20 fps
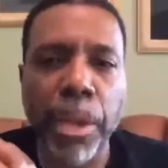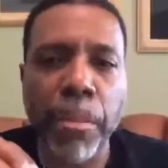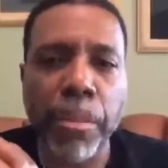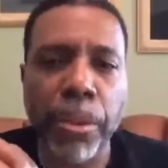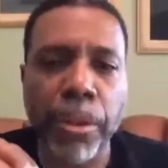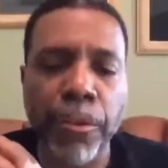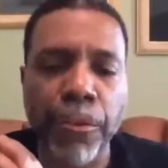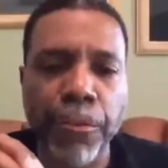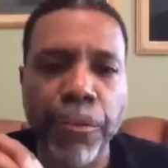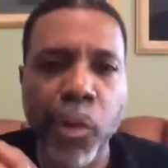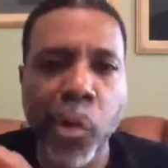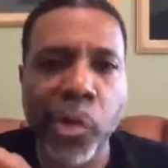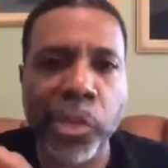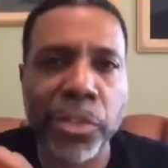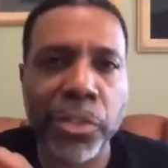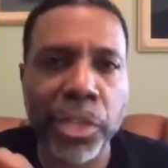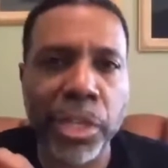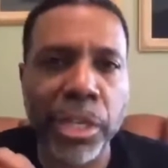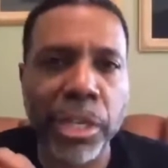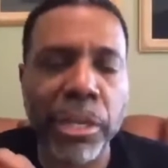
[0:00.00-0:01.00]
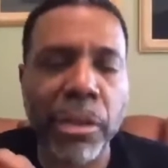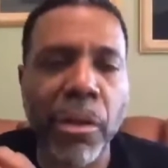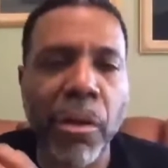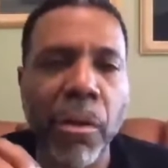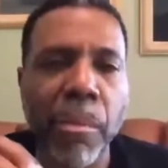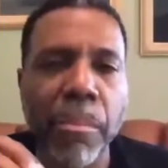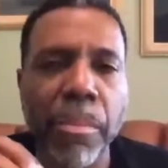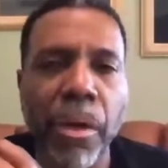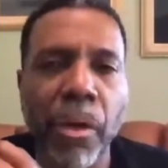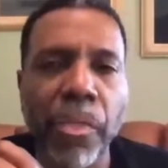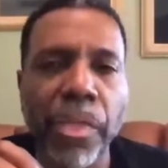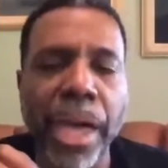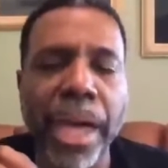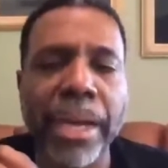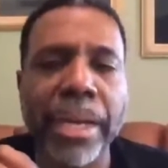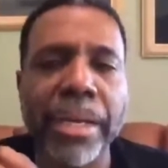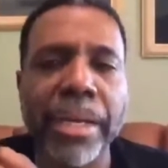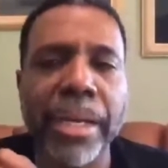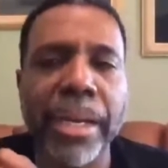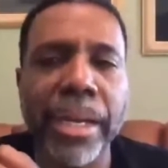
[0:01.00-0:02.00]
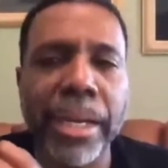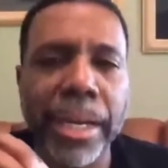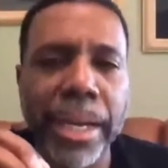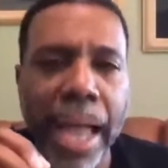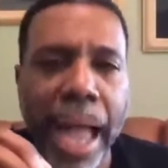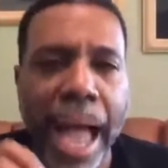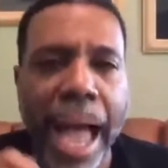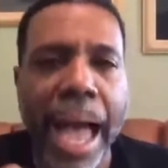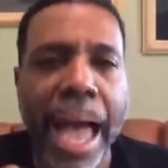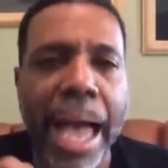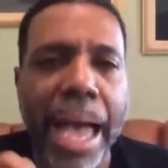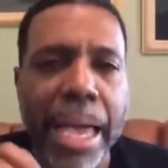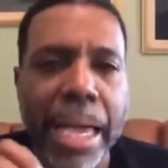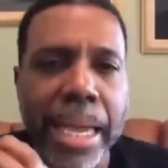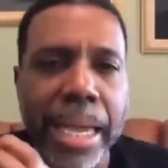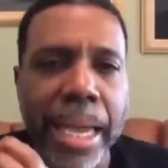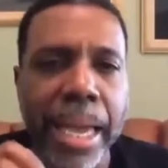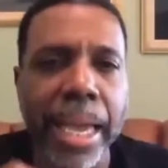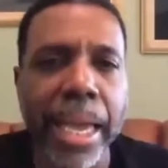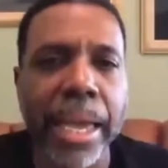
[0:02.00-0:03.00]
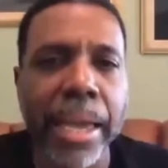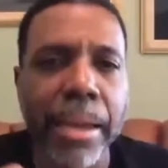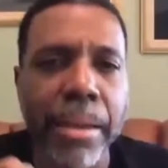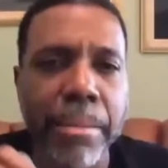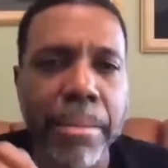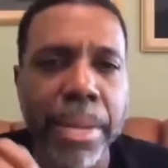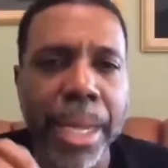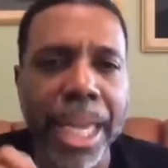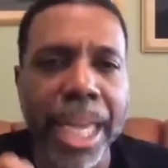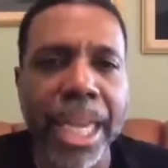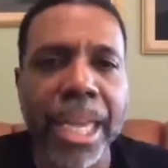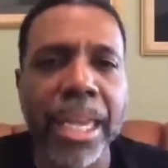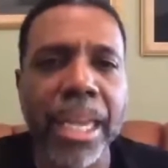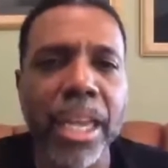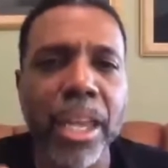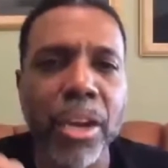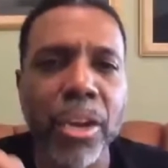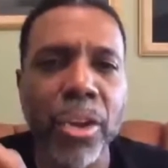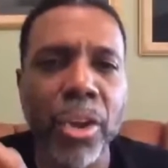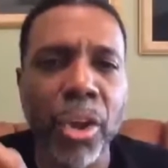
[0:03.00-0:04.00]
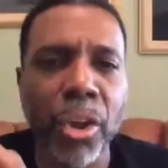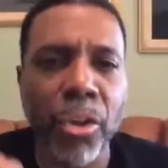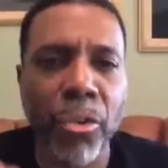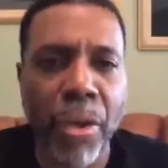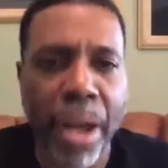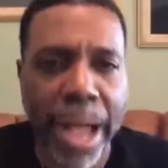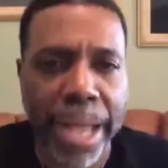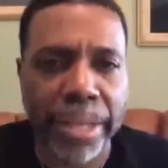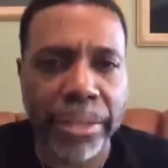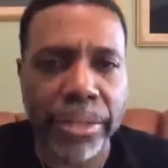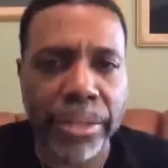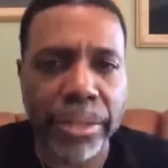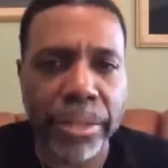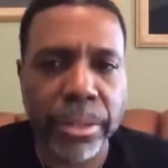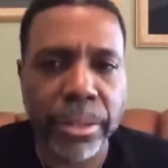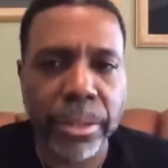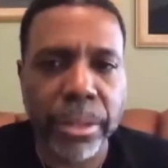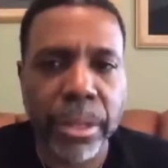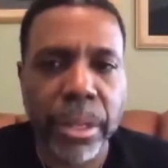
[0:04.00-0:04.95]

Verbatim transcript: people to focus in on, on that identity. I am in Christ.